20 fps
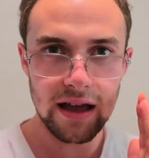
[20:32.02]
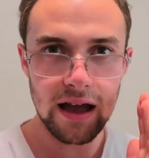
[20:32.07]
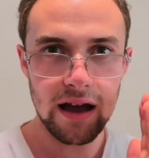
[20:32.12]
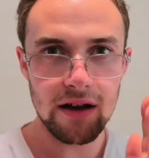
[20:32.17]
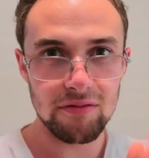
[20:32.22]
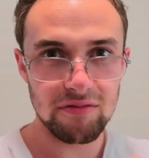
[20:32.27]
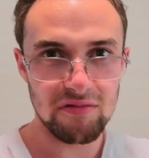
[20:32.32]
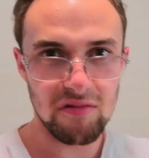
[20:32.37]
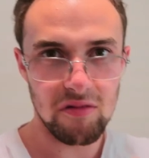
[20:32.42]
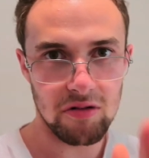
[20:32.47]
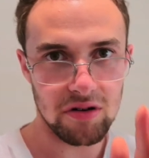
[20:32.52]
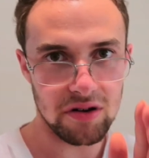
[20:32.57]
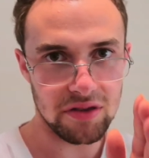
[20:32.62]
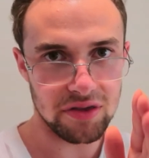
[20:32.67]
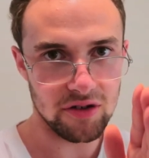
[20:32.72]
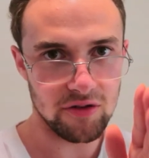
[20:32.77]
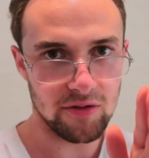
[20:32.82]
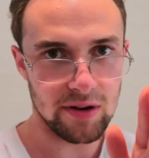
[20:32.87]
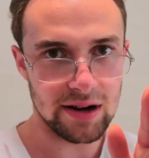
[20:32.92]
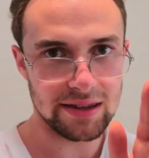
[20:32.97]
I
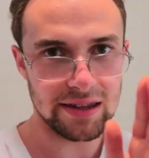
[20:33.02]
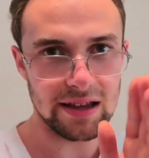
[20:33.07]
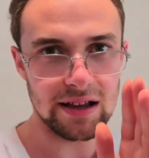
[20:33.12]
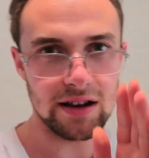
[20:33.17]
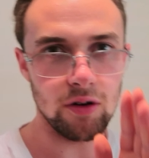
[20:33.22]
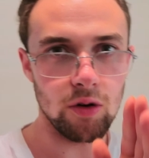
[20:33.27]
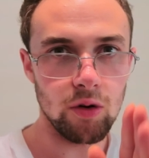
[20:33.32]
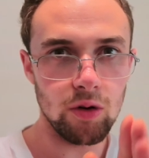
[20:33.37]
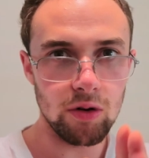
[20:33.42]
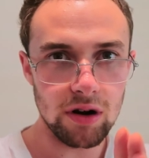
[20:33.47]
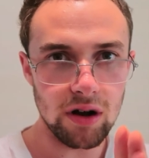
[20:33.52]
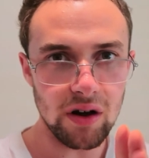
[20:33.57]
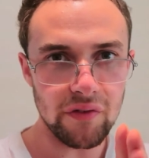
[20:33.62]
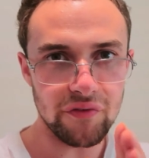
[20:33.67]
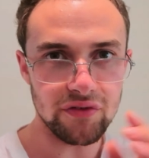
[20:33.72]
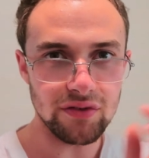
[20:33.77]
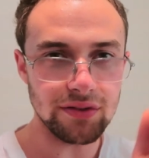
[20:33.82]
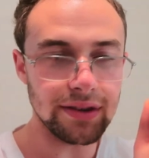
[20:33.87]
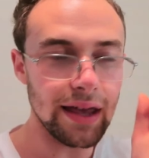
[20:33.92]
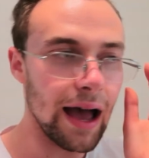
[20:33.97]
also want to tell all
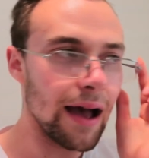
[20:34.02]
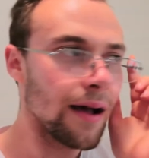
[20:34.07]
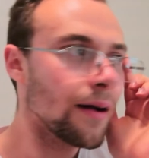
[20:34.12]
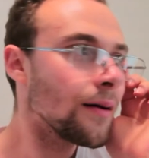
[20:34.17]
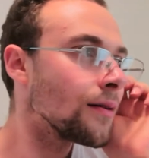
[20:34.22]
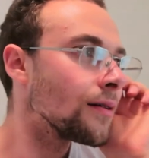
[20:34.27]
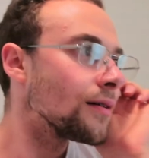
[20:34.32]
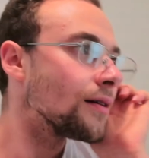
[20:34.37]
of you that